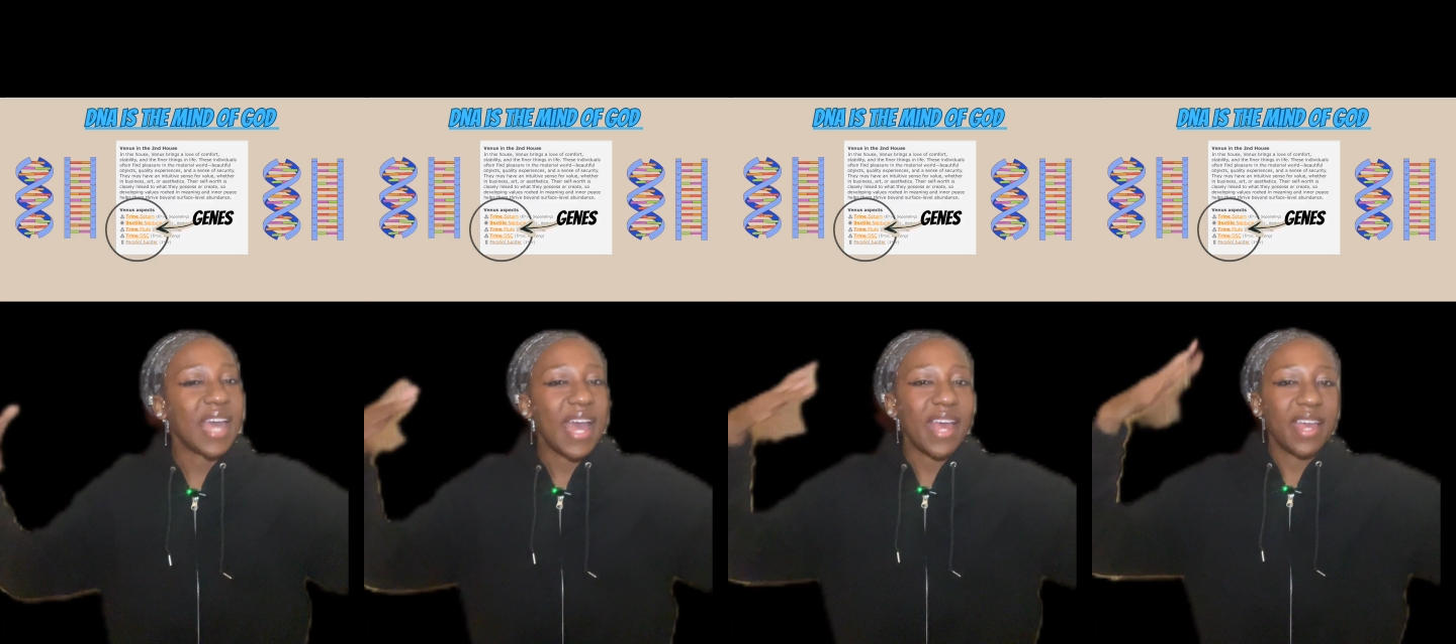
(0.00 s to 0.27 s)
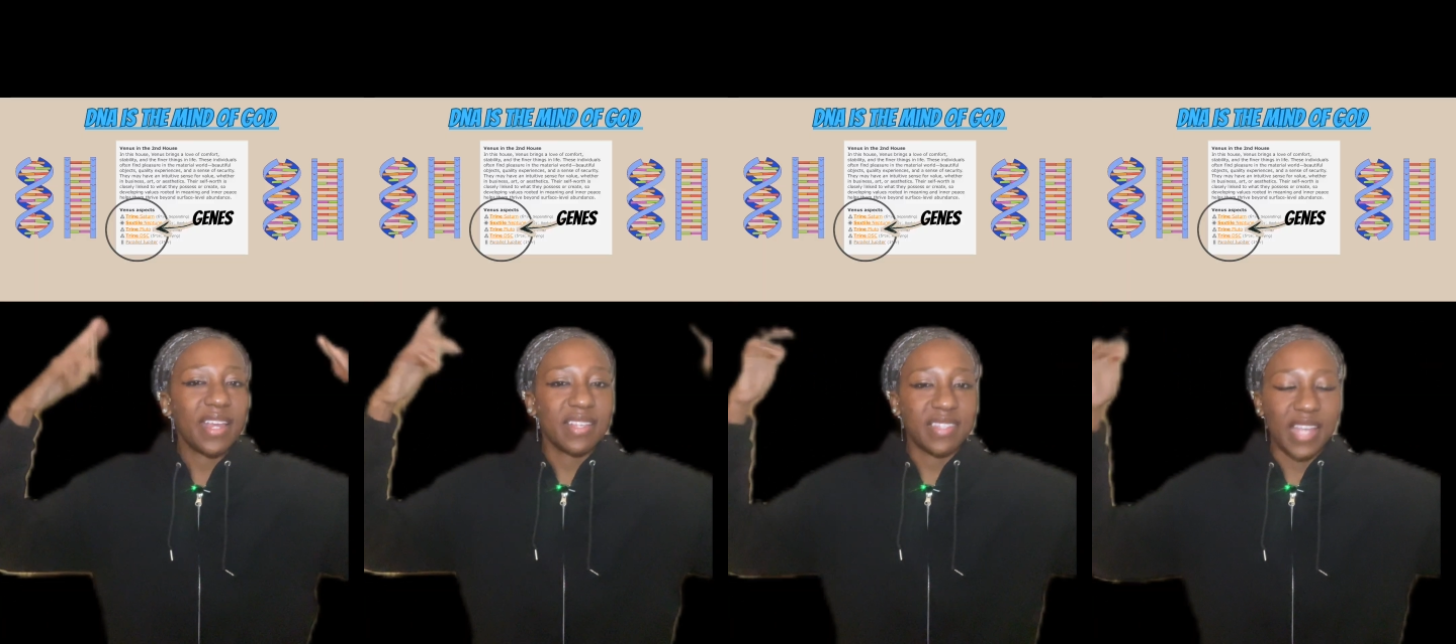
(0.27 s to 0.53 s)

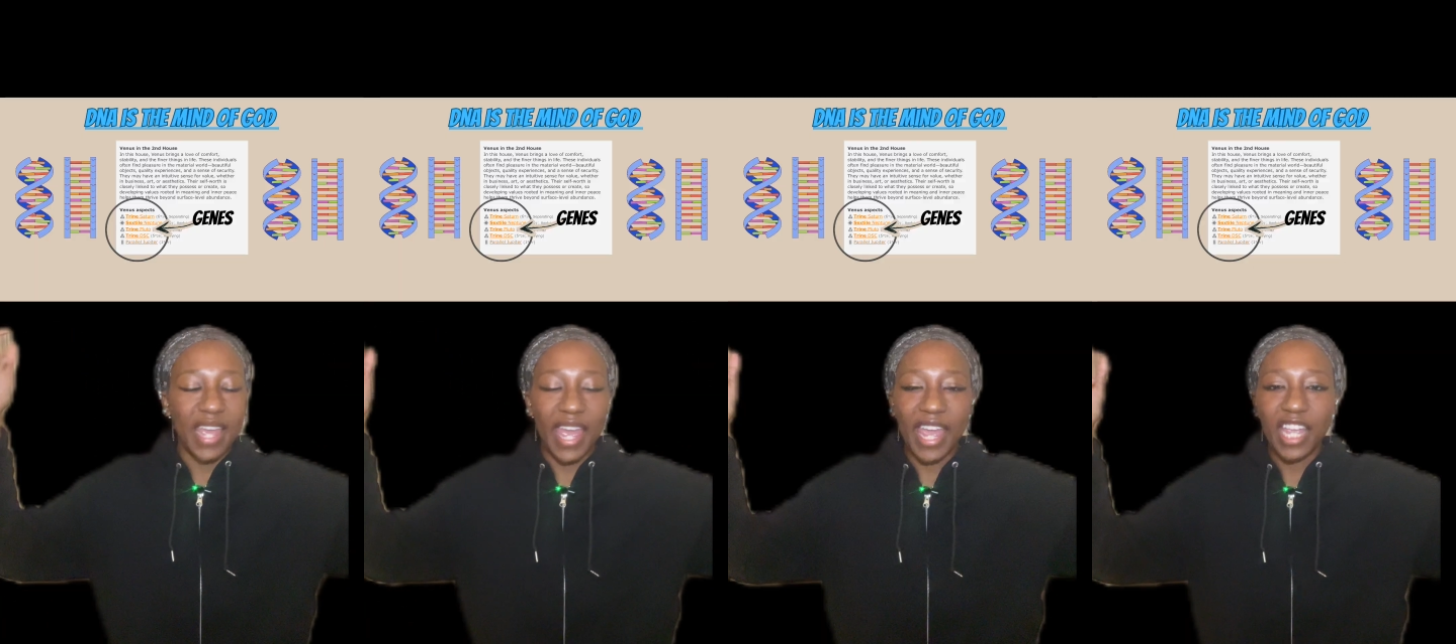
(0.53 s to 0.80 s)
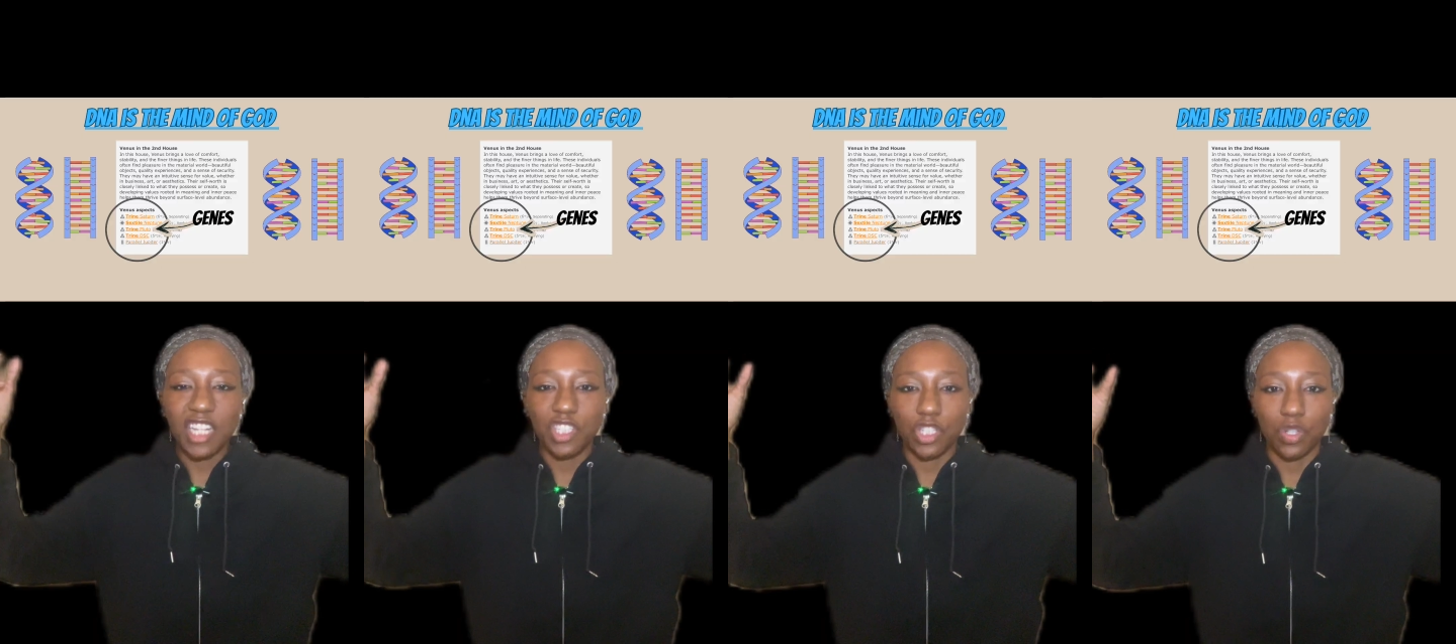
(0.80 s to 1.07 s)
that is an
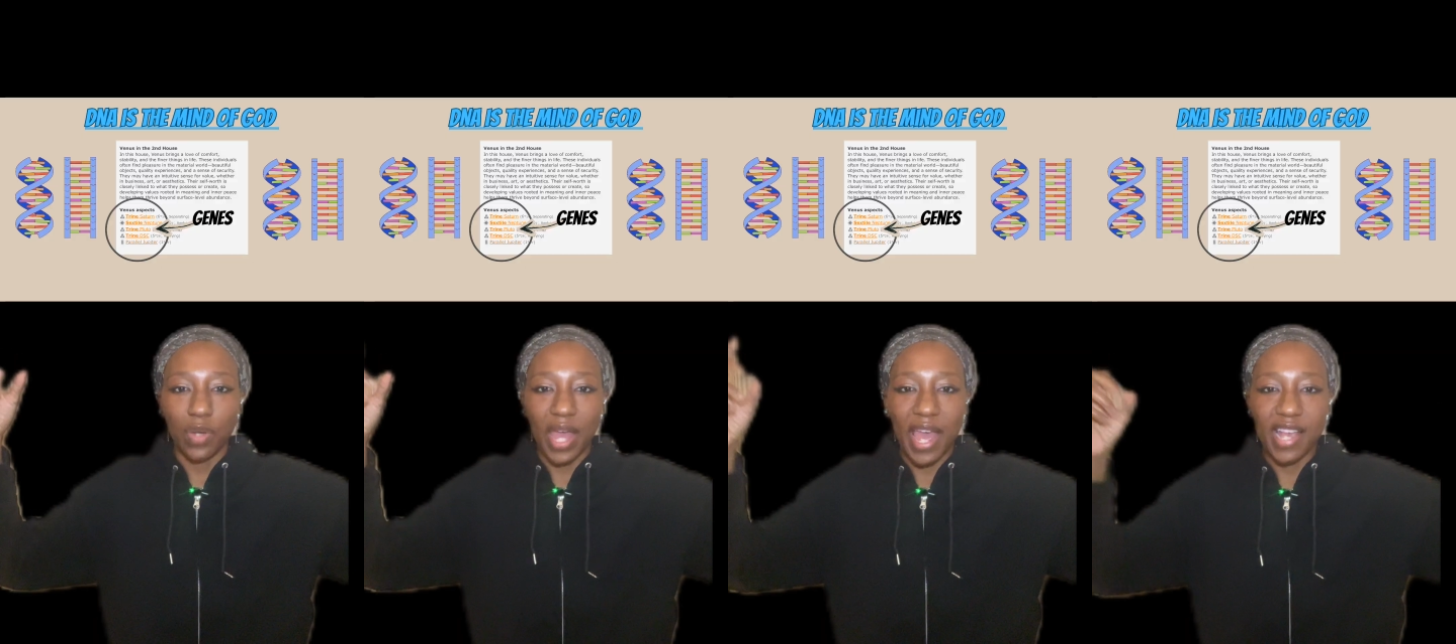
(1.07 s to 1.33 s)
angel